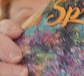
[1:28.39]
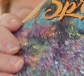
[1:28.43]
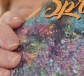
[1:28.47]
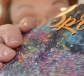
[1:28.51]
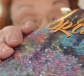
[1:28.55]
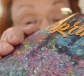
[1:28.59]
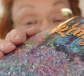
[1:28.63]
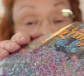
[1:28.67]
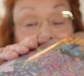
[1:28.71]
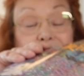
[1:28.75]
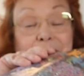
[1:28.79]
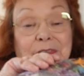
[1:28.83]

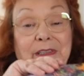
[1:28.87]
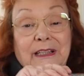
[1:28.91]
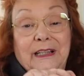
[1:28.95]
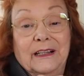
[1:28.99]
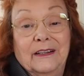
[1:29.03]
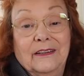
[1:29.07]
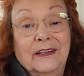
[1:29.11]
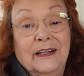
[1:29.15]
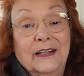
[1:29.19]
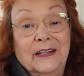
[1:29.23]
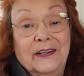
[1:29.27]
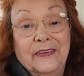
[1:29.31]
I've been reading
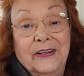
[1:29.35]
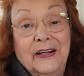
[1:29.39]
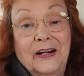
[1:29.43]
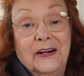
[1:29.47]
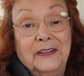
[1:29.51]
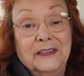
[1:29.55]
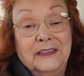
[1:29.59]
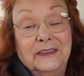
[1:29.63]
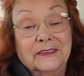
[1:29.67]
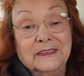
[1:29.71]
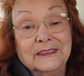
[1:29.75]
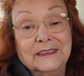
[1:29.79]
a lot of the
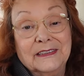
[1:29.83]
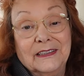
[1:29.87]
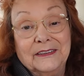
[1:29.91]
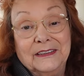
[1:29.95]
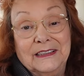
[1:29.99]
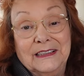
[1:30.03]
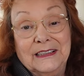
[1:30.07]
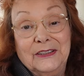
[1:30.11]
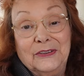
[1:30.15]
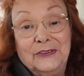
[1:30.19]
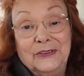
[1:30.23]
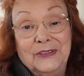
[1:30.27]
articles on
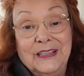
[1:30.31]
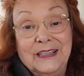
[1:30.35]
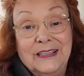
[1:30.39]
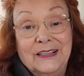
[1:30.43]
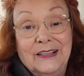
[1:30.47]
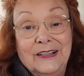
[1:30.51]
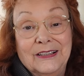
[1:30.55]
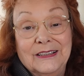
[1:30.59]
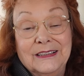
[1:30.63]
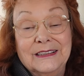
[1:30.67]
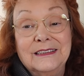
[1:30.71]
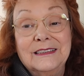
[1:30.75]
the internet
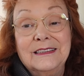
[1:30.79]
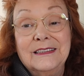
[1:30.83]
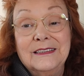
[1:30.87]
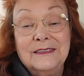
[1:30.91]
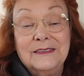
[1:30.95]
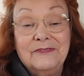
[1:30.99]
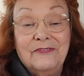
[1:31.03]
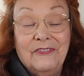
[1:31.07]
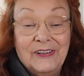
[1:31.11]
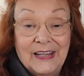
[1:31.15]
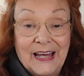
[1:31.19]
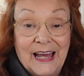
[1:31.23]
on
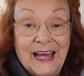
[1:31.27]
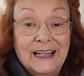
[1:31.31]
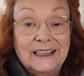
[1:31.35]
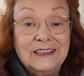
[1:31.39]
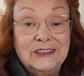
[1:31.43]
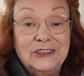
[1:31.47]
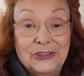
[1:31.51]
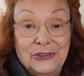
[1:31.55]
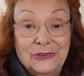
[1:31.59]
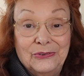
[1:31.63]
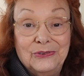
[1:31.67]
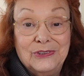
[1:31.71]

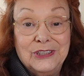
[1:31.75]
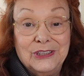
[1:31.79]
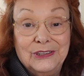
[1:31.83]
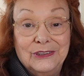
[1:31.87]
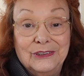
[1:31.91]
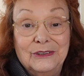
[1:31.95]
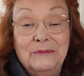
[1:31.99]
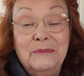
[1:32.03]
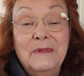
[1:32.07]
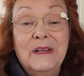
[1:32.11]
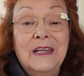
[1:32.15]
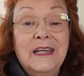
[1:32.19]
flax,
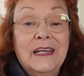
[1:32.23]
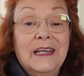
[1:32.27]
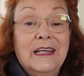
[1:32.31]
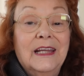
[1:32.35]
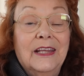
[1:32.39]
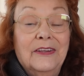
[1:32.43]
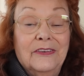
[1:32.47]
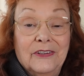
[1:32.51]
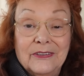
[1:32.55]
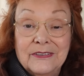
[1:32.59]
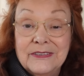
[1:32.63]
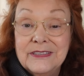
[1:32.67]
YouTube,
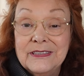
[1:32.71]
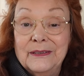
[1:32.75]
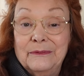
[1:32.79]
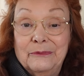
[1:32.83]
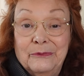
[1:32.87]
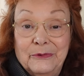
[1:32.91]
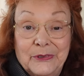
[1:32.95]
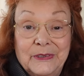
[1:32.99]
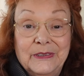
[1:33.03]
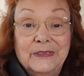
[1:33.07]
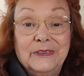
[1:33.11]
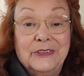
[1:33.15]
and there's
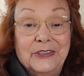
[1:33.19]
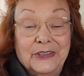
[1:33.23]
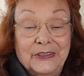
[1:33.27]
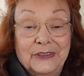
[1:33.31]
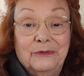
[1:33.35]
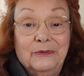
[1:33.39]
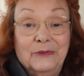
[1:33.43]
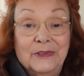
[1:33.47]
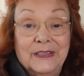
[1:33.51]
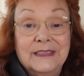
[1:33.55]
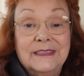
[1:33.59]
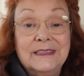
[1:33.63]
some real
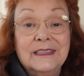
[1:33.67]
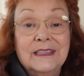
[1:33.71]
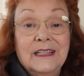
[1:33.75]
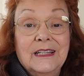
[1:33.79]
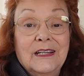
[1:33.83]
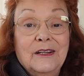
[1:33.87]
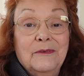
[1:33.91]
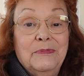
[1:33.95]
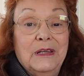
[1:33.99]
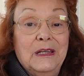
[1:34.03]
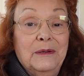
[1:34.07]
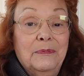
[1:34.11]
good ones.
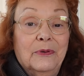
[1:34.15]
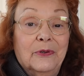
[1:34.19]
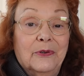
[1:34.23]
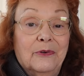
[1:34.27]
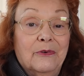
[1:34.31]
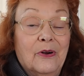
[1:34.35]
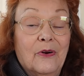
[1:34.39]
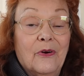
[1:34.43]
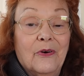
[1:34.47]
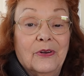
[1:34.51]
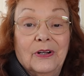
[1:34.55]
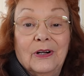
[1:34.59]
People
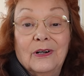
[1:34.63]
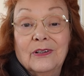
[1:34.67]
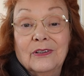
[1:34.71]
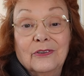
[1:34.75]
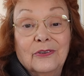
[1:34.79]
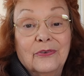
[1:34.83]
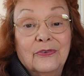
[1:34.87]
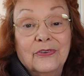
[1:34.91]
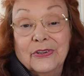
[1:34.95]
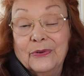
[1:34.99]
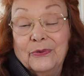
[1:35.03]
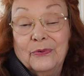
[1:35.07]
grow it all
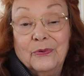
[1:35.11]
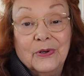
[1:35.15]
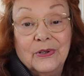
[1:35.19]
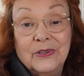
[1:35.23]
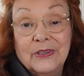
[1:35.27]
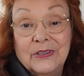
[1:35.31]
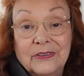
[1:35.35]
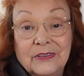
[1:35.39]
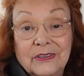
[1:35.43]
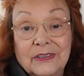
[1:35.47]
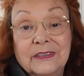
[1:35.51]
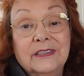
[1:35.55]
over the
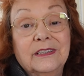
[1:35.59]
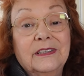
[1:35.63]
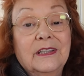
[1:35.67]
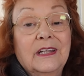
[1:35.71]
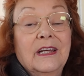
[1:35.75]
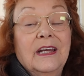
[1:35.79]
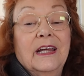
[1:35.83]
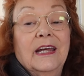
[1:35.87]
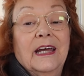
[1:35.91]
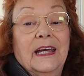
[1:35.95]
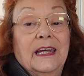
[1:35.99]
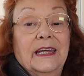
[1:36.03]
world,
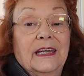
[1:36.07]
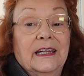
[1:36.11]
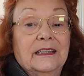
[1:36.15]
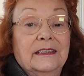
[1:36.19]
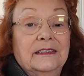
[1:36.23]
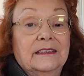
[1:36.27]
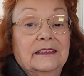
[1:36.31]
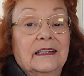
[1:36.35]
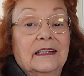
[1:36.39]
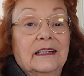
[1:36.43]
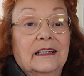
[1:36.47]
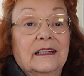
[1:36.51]

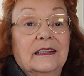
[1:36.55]
and